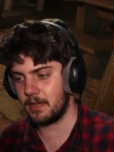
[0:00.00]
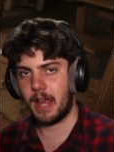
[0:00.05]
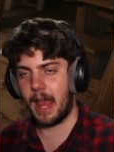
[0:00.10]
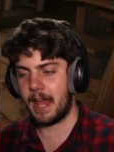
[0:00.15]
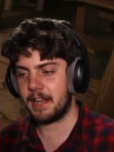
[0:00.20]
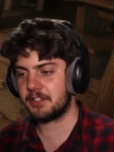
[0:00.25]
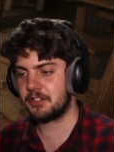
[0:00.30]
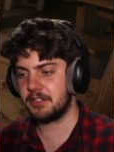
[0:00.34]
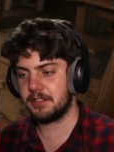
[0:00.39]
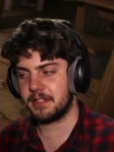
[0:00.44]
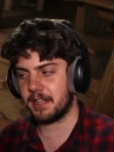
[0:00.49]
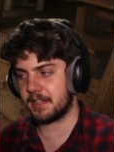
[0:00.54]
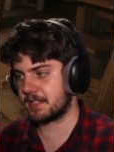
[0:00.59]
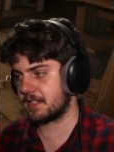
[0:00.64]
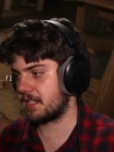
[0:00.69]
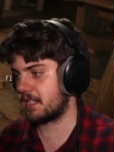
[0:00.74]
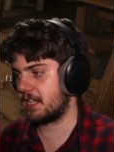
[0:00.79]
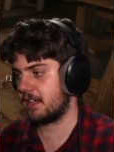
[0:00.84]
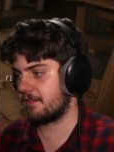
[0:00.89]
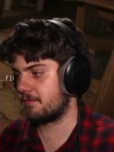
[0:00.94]
and she
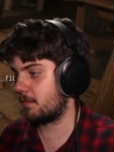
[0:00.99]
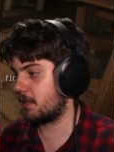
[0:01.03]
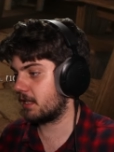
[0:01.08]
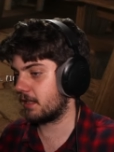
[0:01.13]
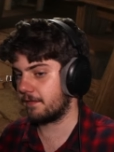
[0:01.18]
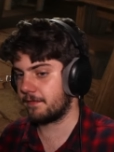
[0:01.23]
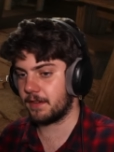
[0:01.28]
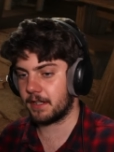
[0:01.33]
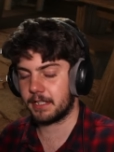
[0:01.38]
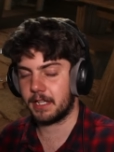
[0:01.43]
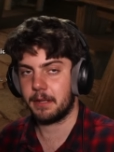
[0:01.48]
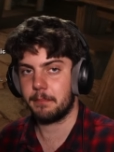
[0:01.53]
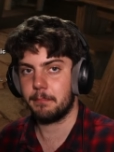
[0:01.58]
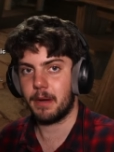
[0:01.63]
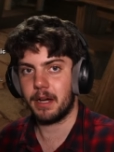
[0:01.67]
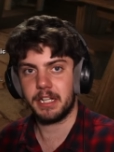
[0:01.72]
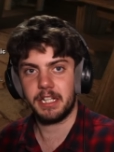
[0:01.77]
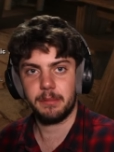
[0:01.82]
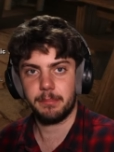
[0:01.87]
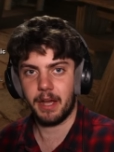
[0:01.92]
doesn't give me the fucking
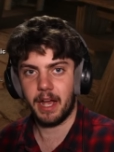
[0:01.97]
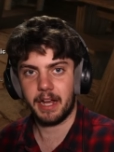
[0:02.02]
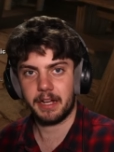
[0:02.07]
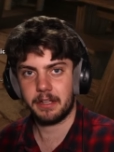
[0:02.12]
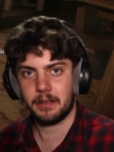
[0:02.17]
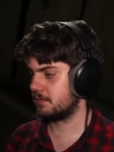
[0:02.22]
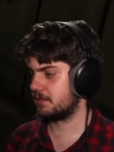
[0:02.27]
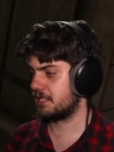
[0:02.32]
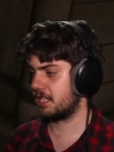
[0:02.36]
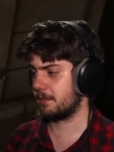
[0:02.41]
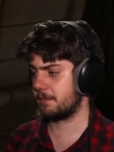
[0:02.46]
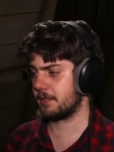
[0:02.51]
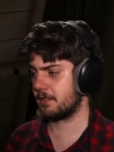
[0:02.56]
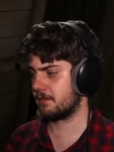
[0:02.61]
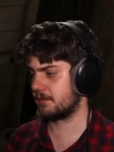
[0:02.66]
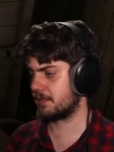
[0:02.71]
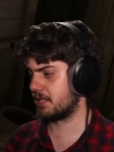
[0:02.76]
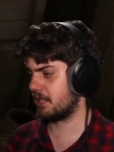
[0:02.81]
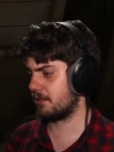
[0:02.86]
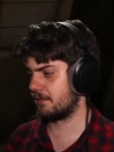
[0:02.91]
money back. Typical
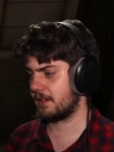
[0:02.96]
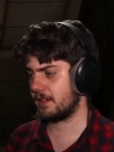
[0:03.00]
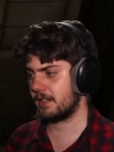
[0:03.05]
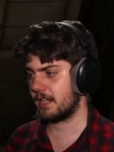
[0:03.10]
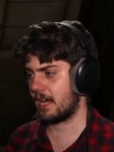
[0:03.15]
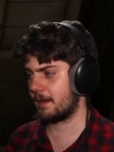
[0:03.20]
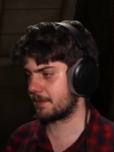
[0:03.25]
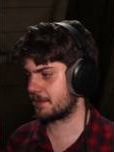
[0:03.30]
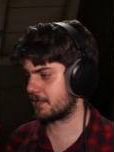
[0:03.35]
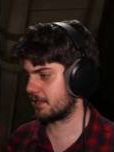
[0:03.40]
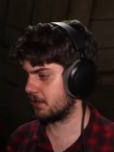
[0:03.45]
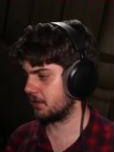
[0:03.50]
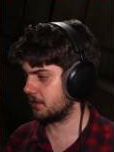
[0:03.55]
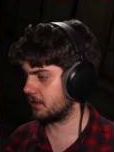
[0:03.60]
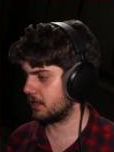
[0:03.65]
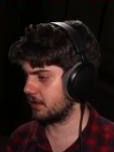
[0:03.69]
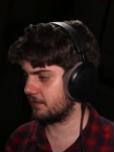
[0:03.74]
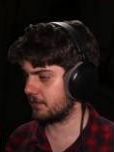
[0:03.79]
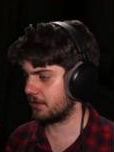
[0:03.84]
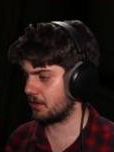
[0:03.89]
Delphine,
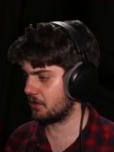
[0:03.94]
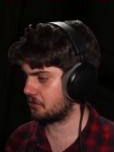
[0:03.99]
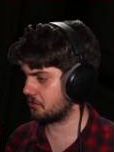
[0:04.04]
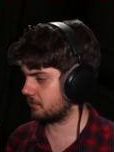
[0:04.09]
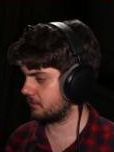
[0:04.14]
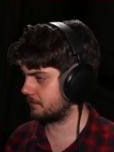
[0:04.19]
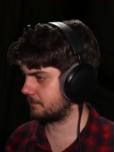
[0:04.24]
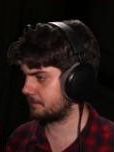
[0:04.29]
absolutely Virgil.